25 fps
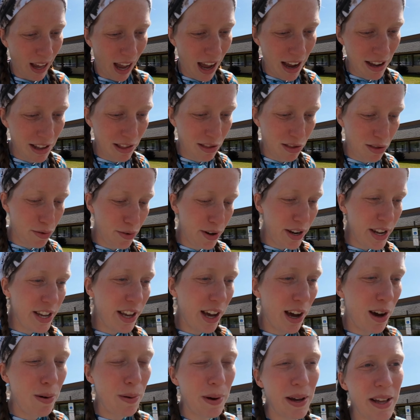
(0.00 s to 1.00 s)
I had three
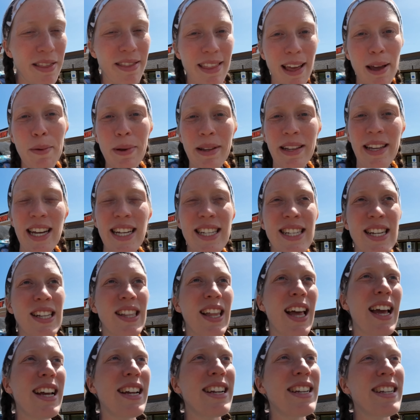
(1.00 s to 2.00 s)
going, they would get
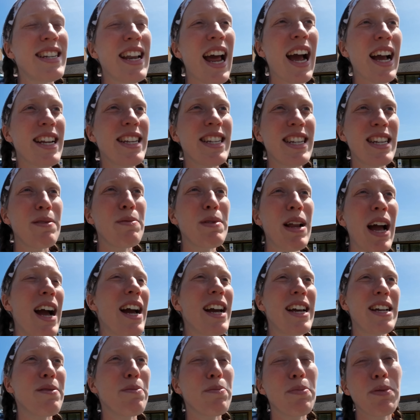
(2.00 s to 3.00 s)
to like
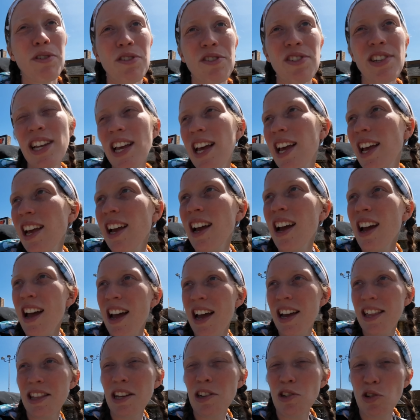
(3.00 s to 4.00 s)

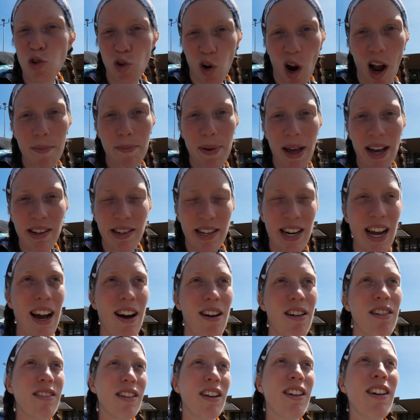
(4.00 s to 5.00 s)
99% and then drop back
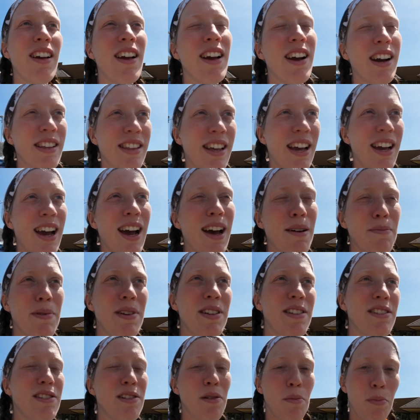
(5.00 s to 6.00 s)
down and that
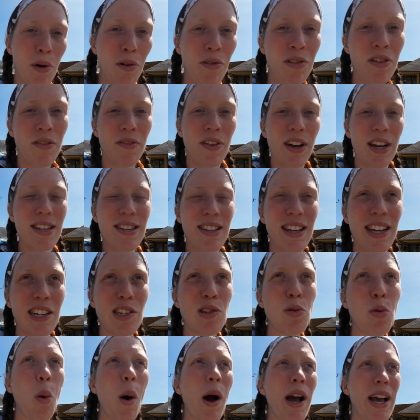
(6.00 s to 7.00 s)
happened to both of us
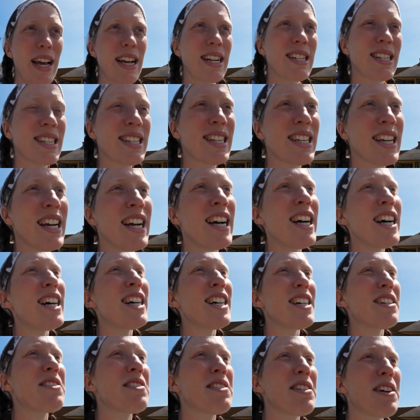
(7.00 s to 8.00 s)
like twice.
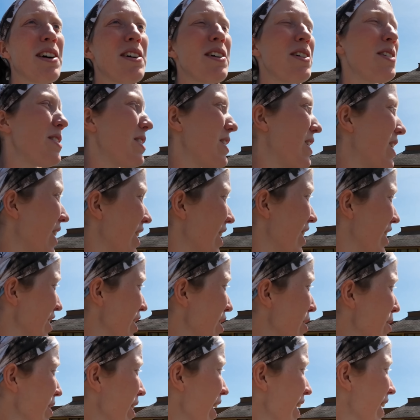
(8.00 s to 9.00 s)
So
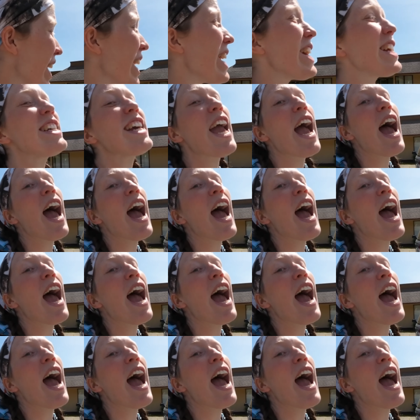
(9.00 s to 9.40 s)
you get it?